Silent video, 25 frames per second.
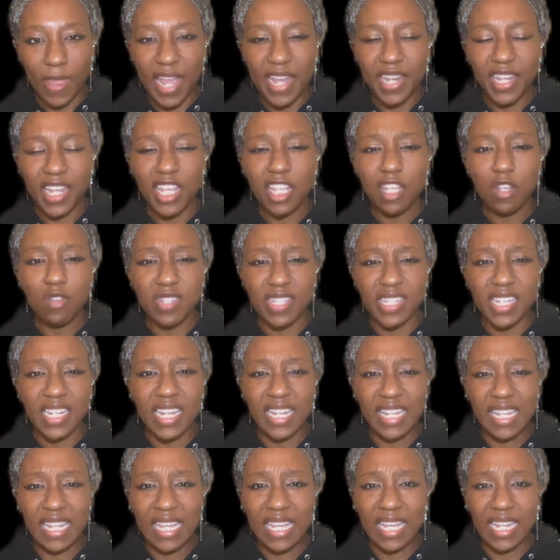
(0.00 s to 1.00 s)
And then you see
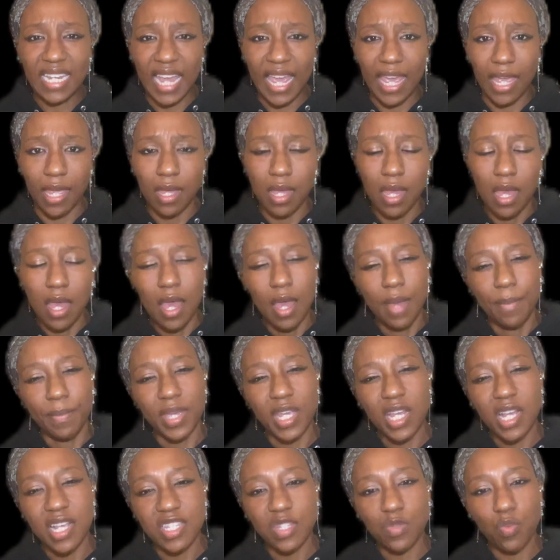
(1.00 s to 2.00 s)
the DNA,
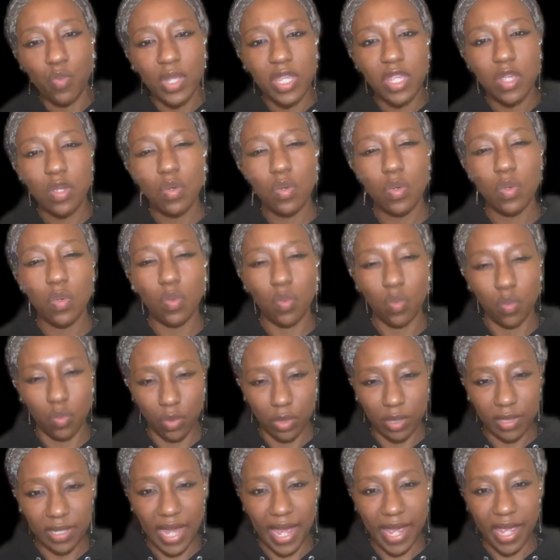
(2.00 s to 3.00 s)
because when you
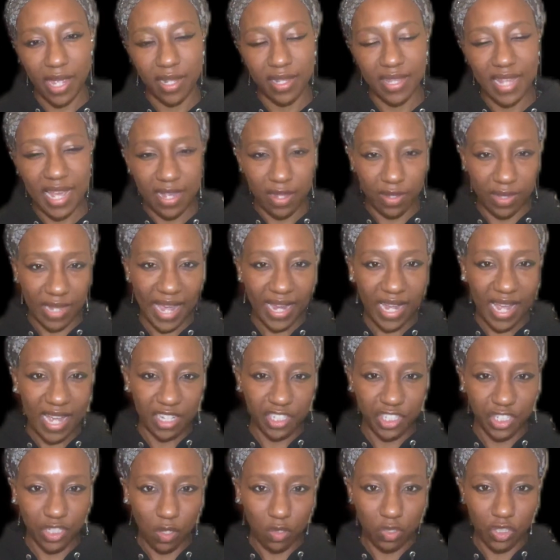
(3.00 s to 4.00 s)
like that, like
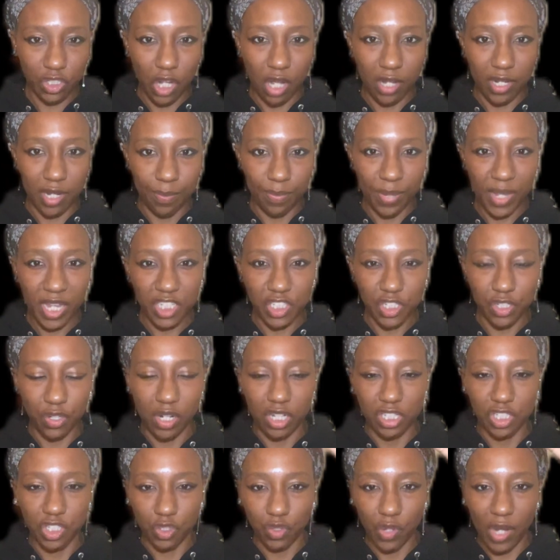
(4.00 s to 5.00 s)
I showed y'all the
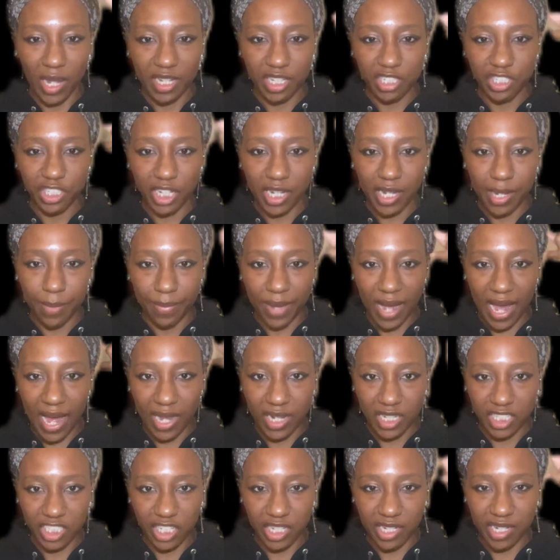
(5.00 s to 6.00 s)
picture, astrology and
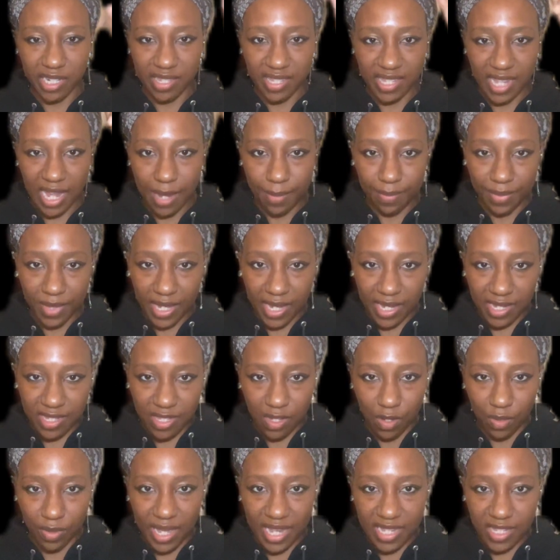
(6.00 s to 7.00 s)
biology, the same thing.
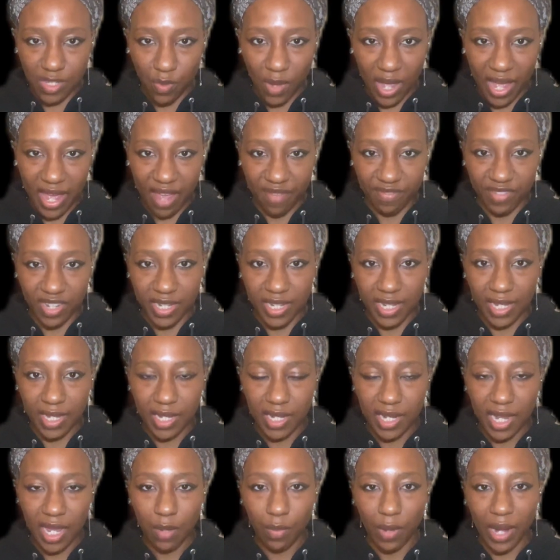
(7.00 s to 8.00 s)
So that's why I have the
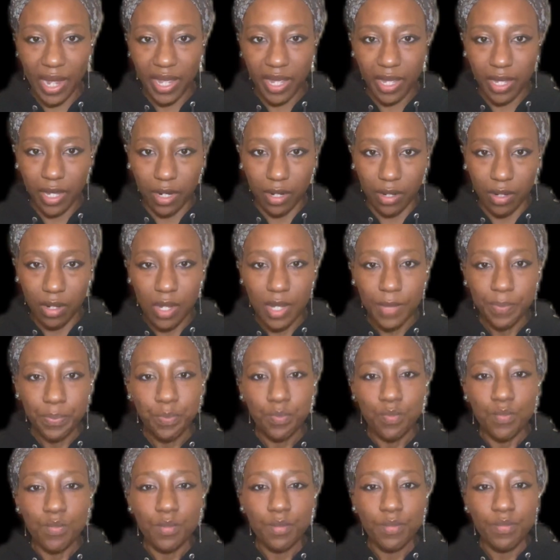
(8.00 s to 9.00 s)
DNA right here.
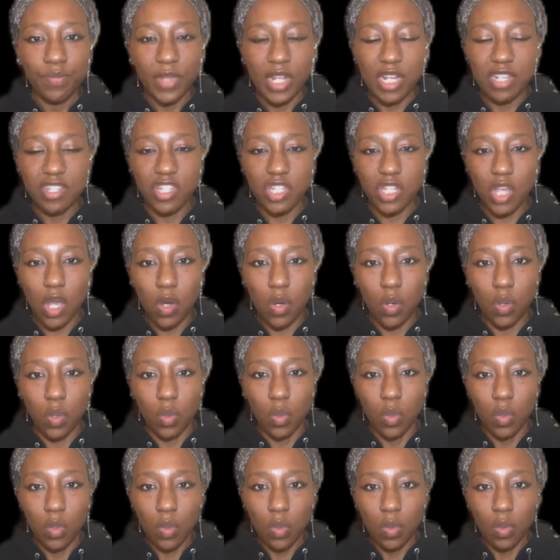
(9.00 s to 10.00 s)

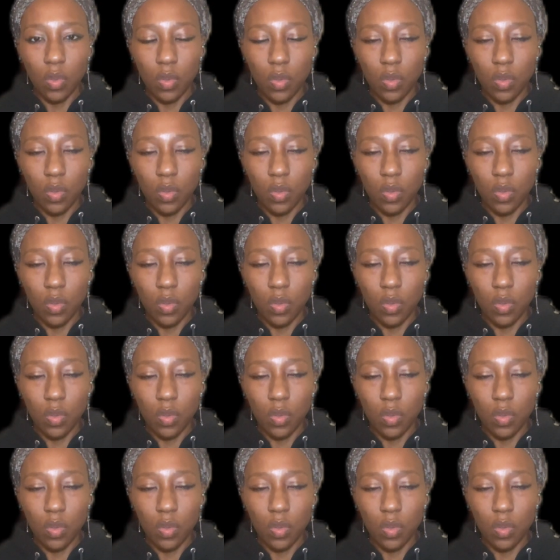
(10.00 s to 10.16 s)
So